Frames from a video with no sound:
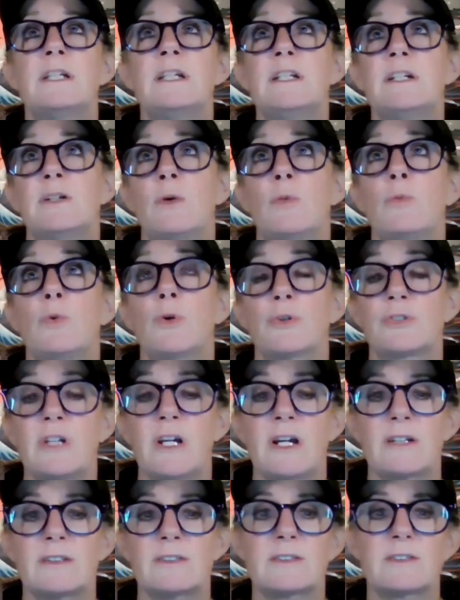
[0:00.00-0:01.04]
getting work
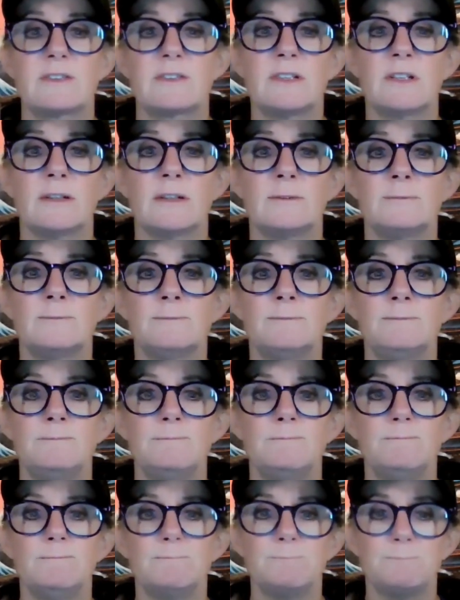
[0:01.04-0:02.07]
tasks done.
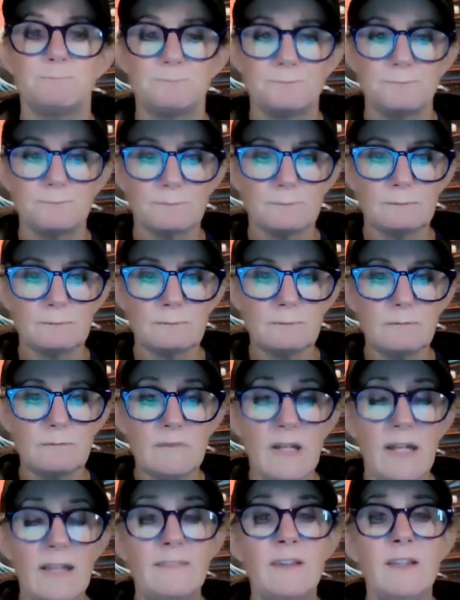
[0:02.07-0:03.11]

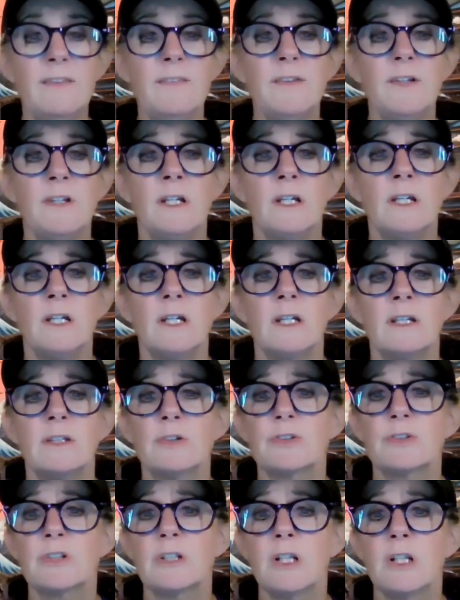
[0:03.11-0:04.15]
And then
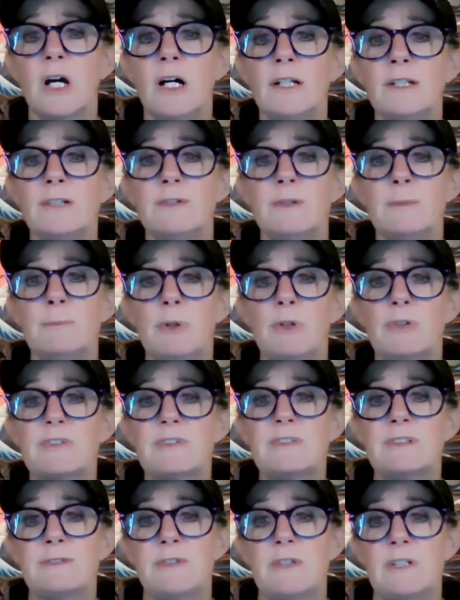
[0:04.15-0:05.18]
there's a lot of
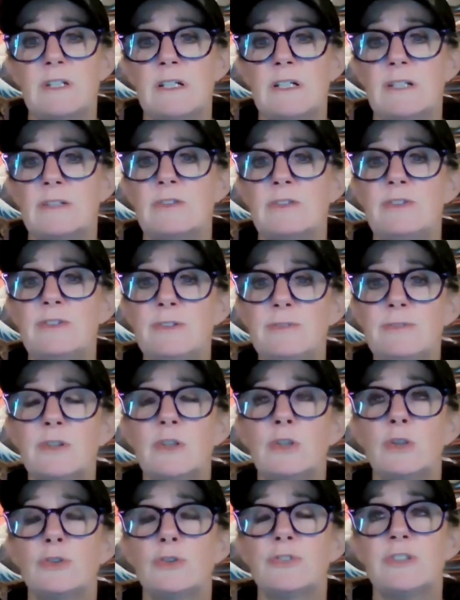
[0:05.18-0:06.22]
impulsivity and
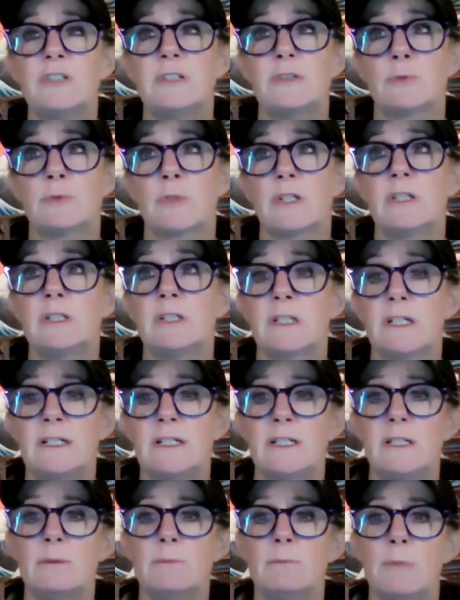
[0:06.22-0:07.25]
difficulty in
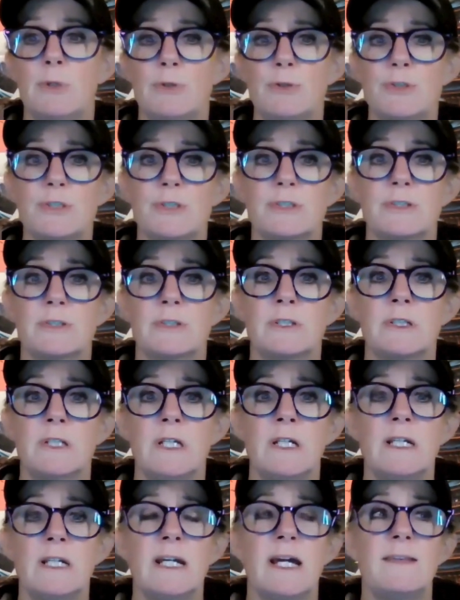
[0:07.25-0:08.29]
regulating emotion.
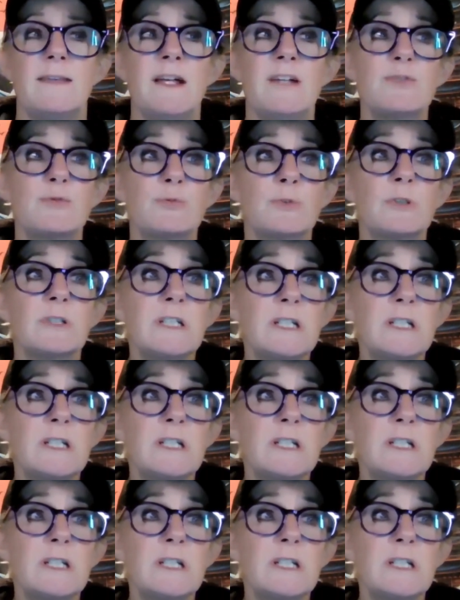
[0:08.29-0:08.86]
And that's